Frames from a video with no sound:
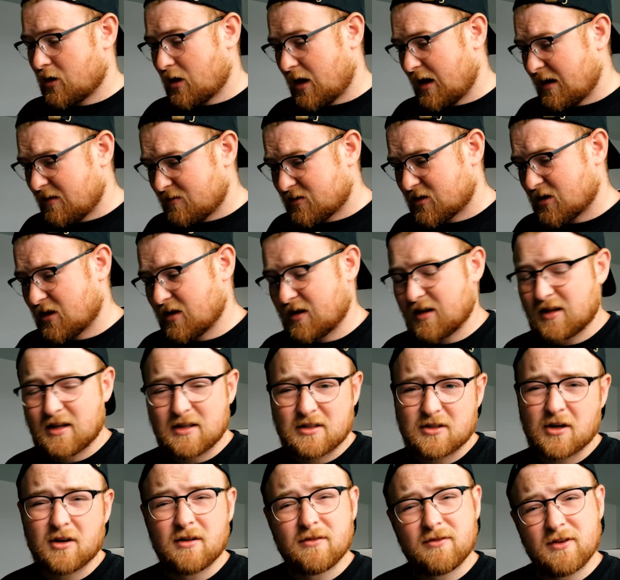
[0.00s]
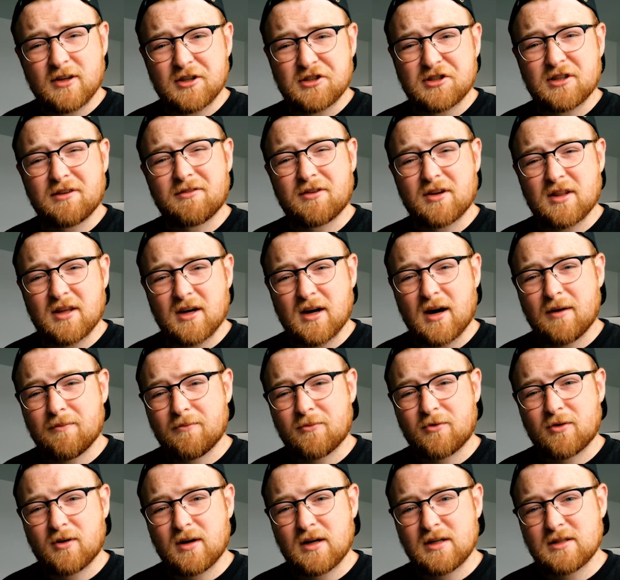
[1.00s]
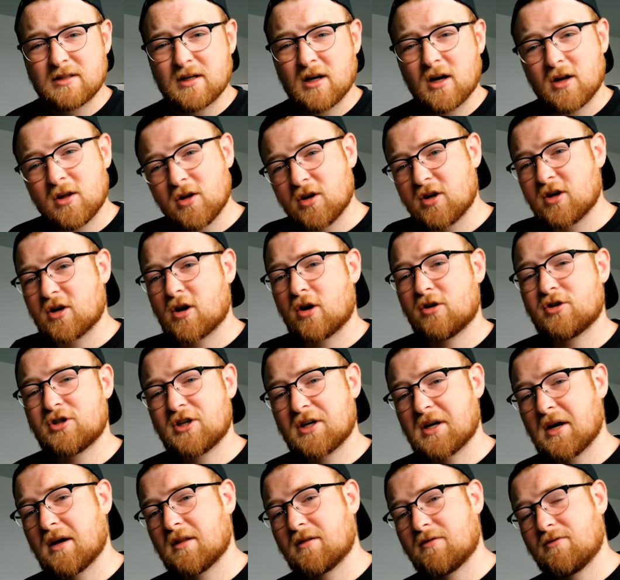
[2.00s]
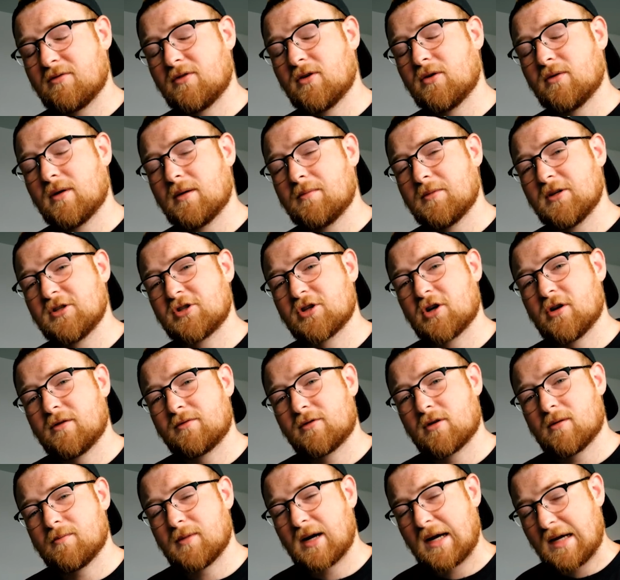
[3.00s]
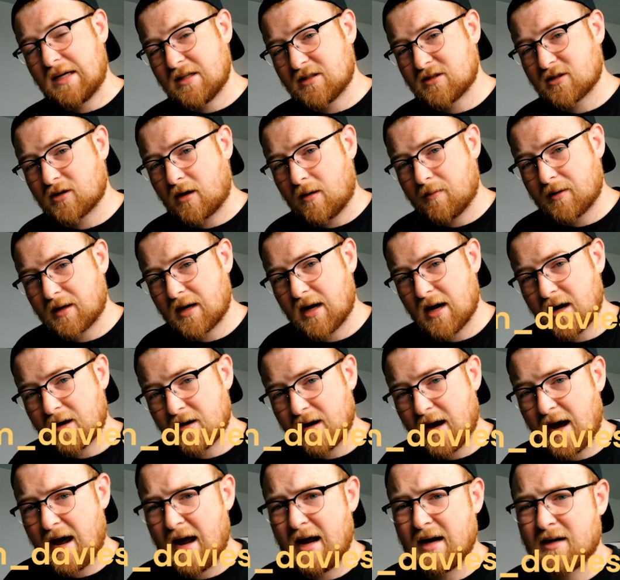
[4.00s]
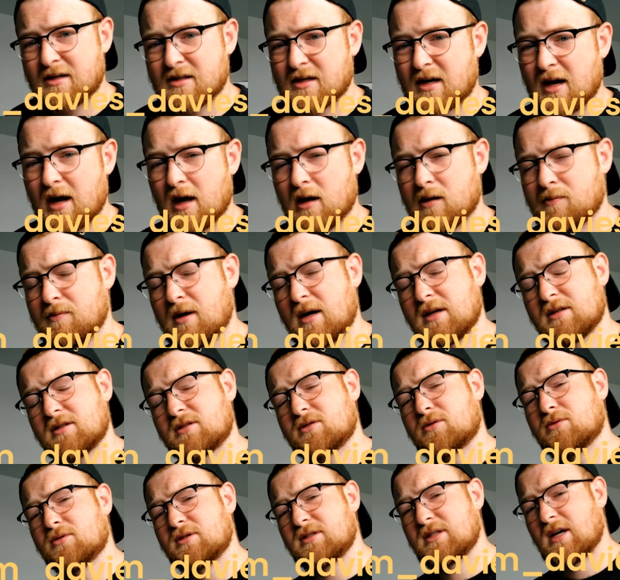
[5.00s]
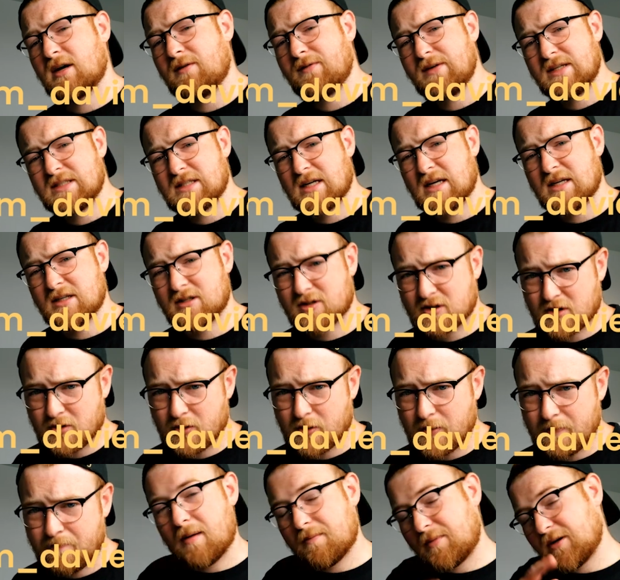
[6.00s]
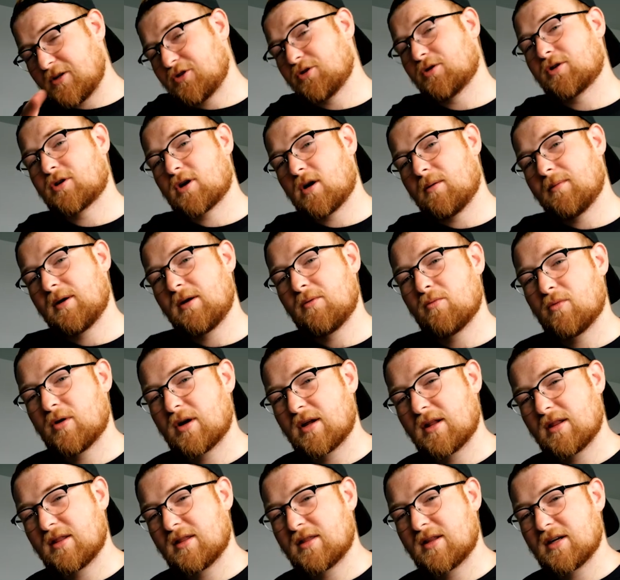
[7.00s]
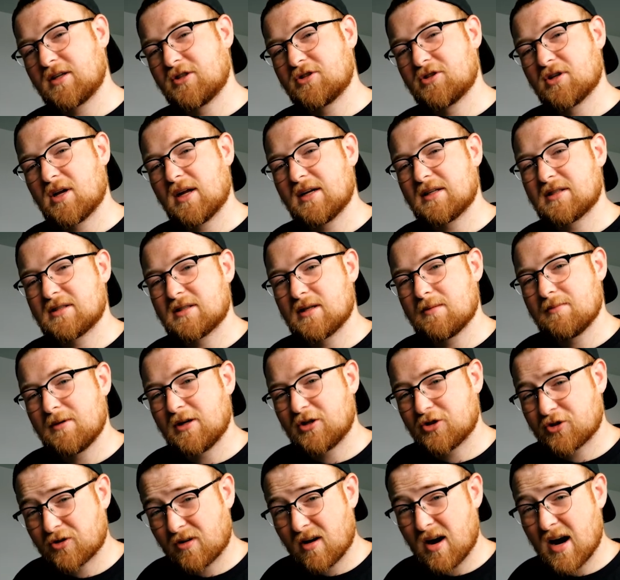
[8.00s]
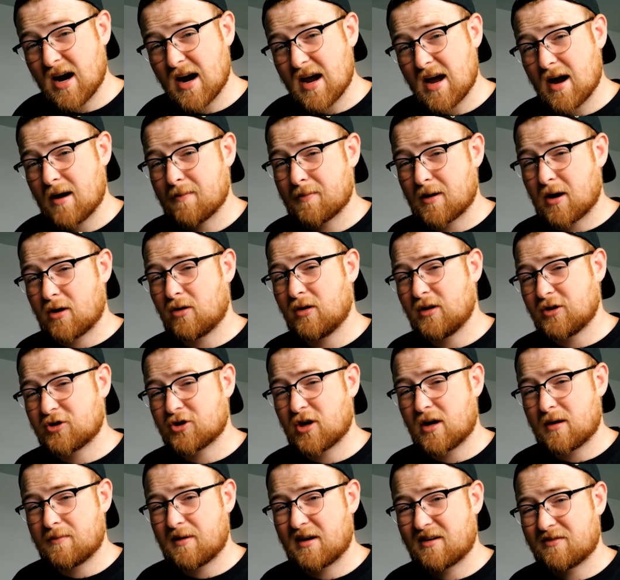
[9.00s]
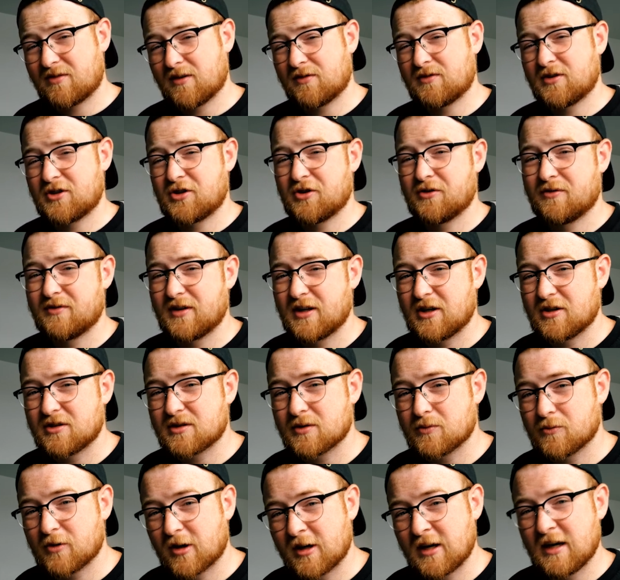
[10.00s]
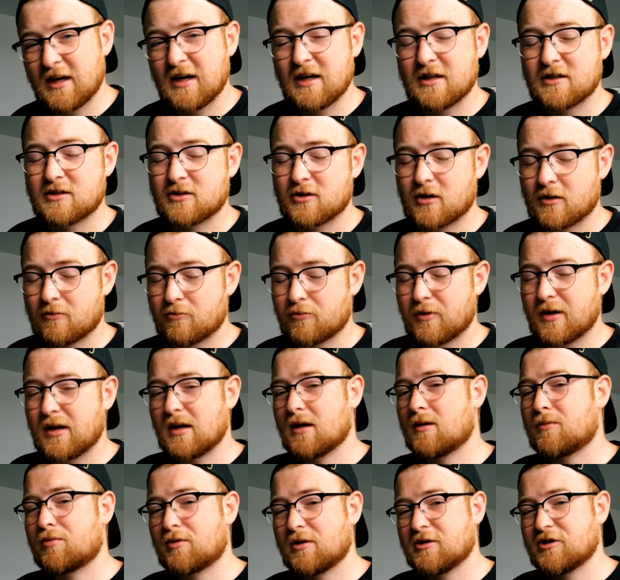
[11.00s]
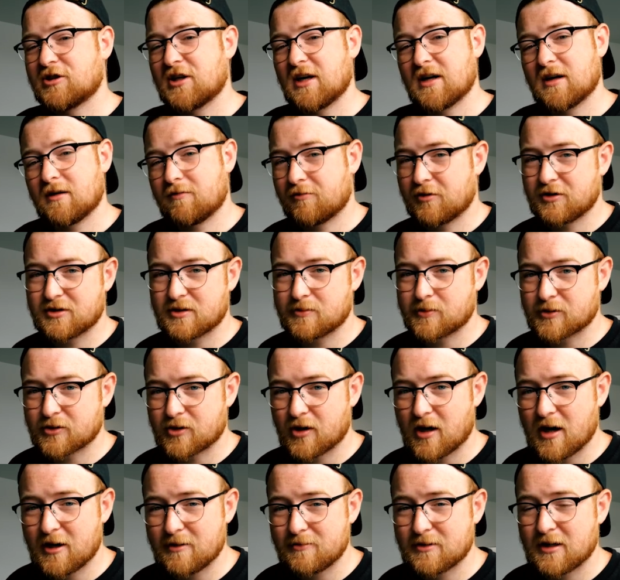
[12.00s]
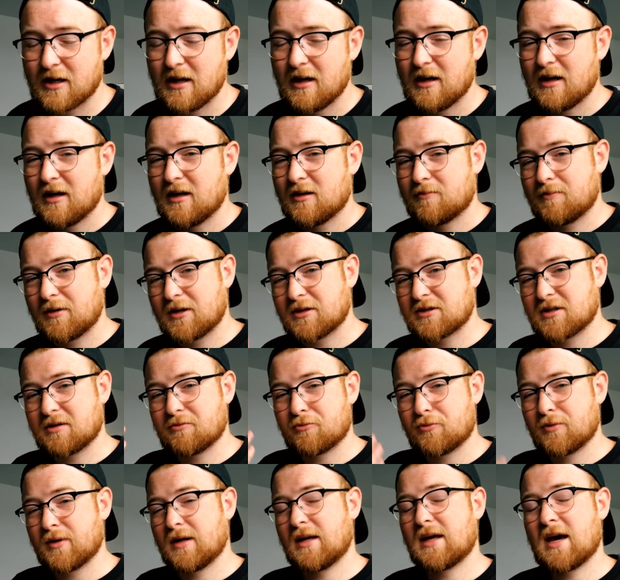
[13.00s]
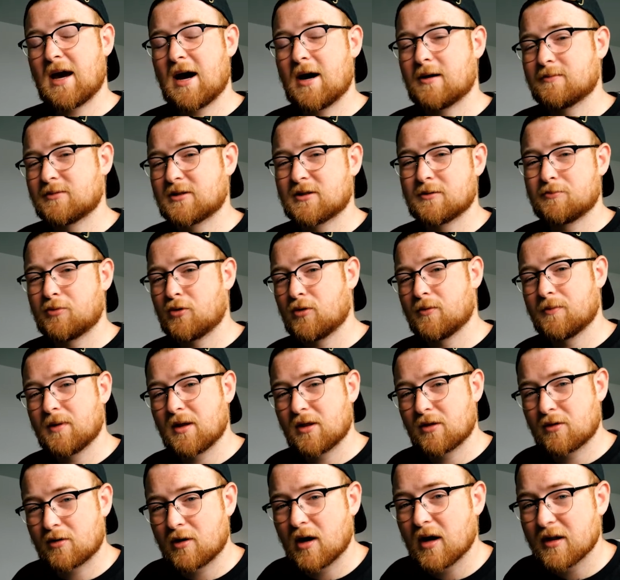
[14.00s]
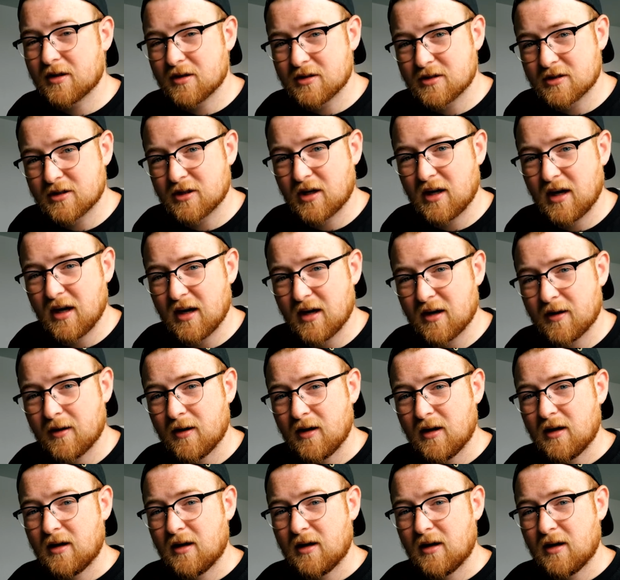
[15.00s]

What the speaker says: Alright, so I think that's going to finish everything up for us. You can go check out the full image over on my Instagram account at Calum_Davies_. And be sure to comment what other things you'd like to see me try. I'm currently trying to make 52 videos in 1 year, so I'd really appreciate it if you subscribed because it really helps support me throughout this year.